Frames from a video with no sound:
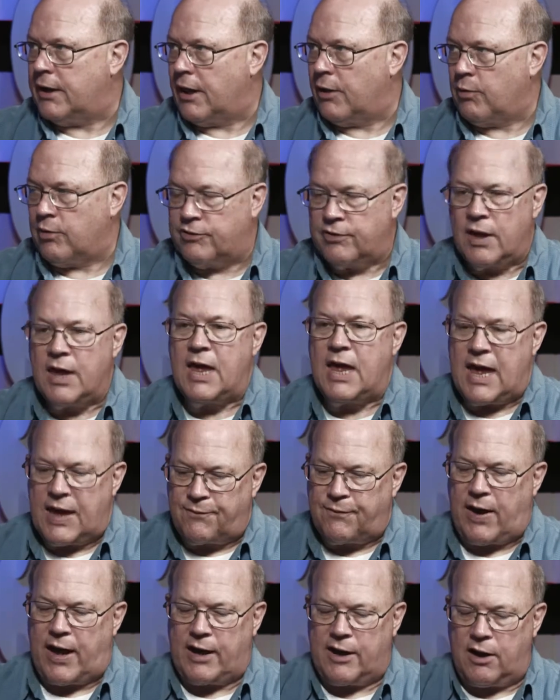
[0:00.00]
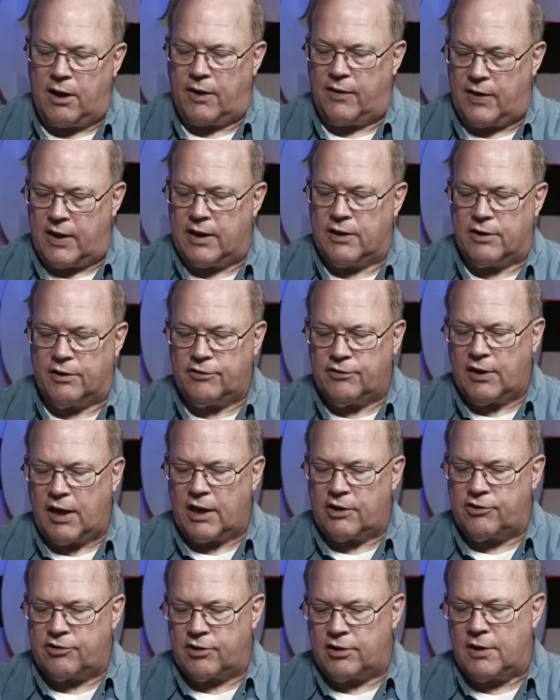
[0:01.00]
In other words, if I go to the
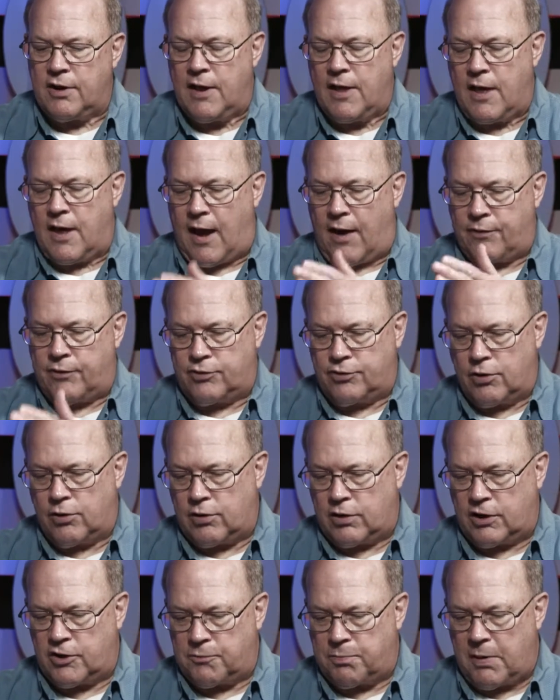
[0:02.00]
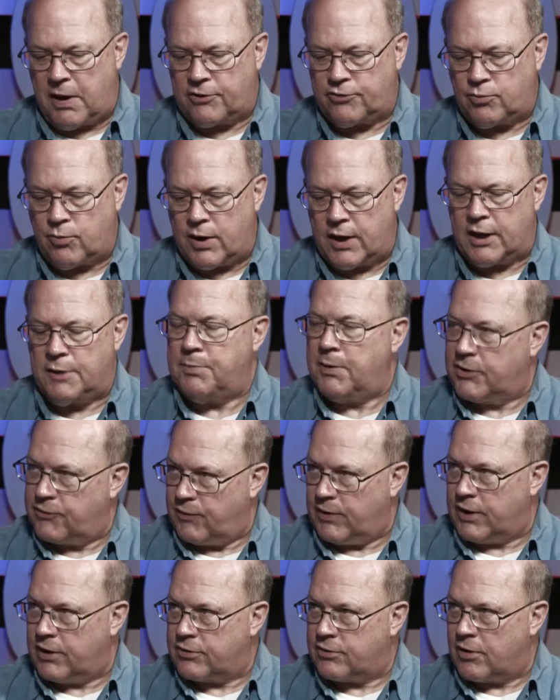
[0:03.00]
intersection of the Schuylkill Expressway and the
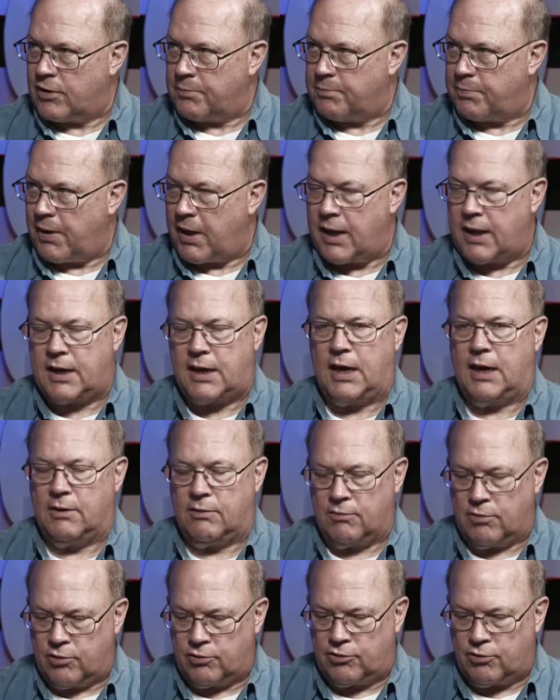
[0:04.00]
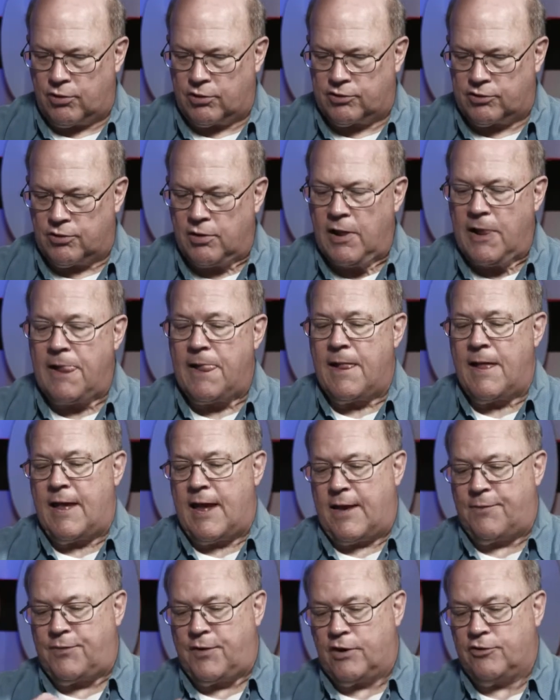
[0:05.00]
Pennsylvania Turnpike and Route 202,
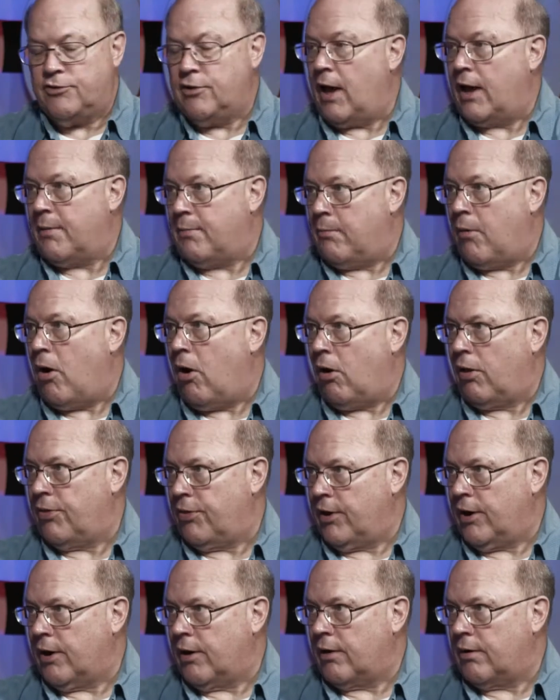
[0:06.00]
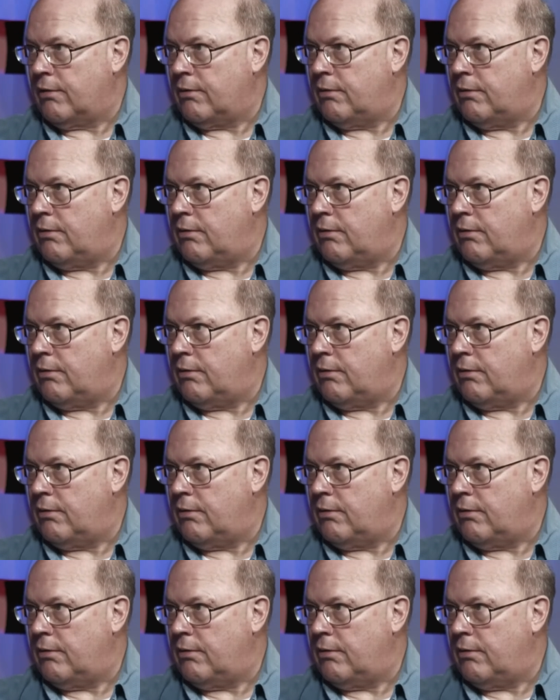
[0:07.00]
if there's not a mall there,